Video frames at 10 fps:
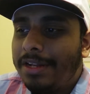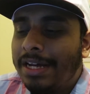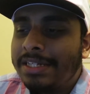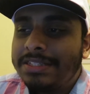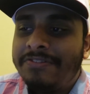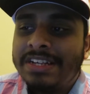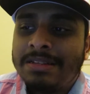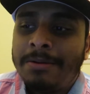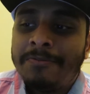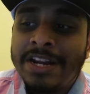Like, this is the first
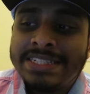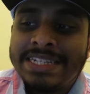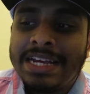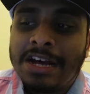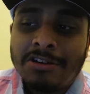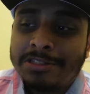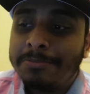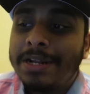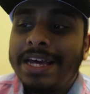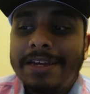time I'm really seeing
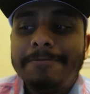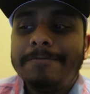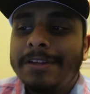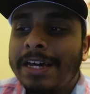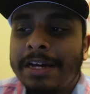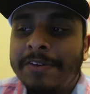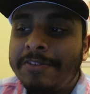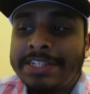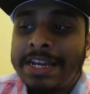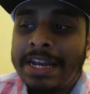Carlton play. Like, I've
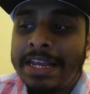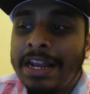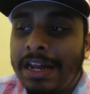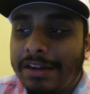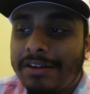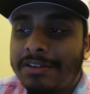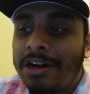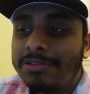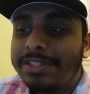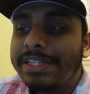never seen any, like,
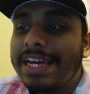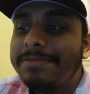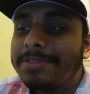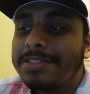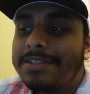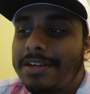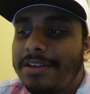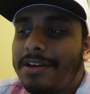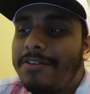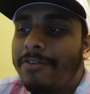Carlton games
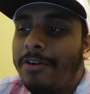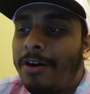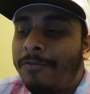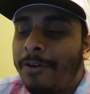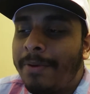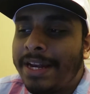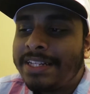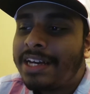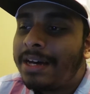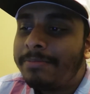from any
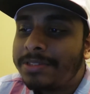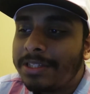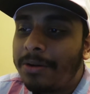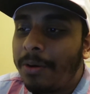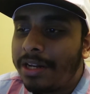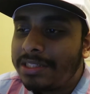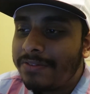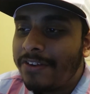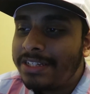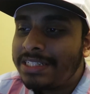time. So, this is
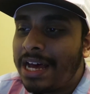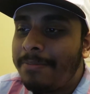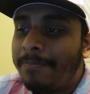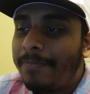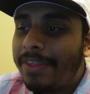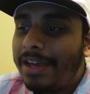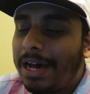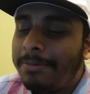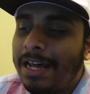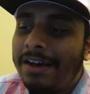the first time.
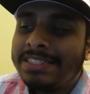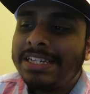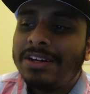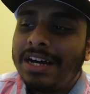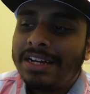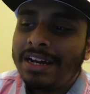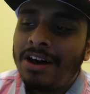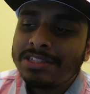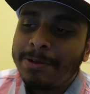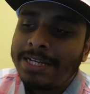I mean, I see it in the
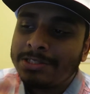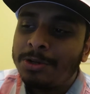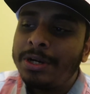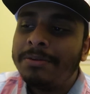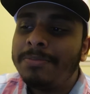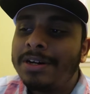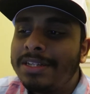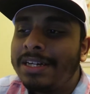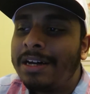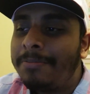last one I saw it, but
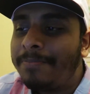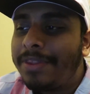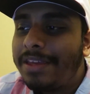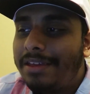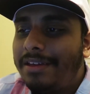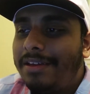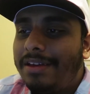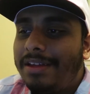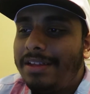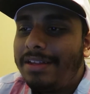
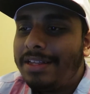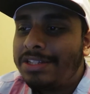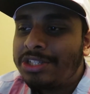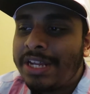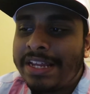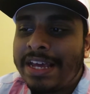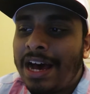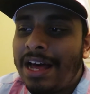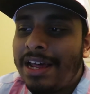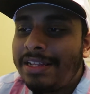it didn't show any of their
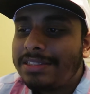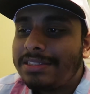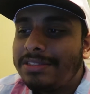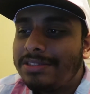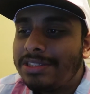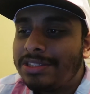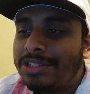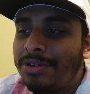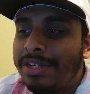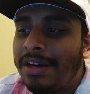highlights. Just
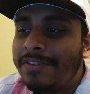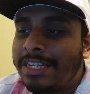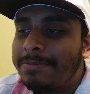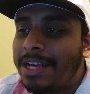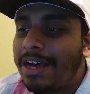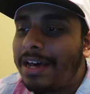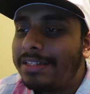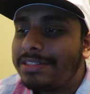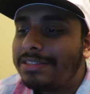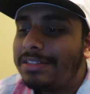showed the other team's
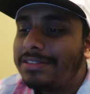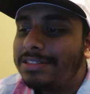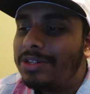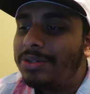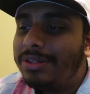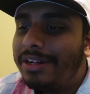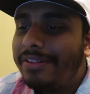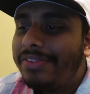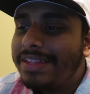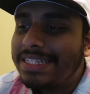highlights. So,
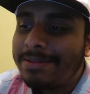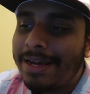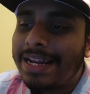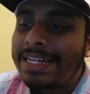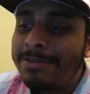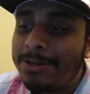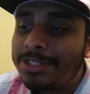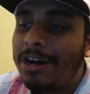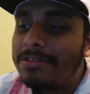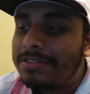this time I can actually
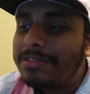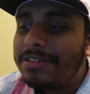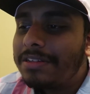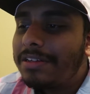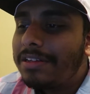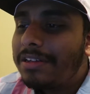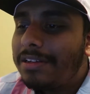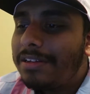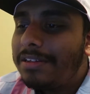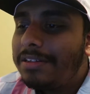watch Carlton.
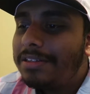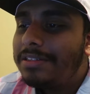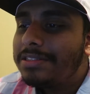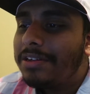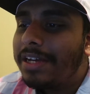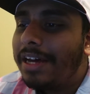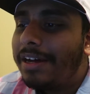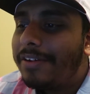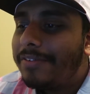So, yeah.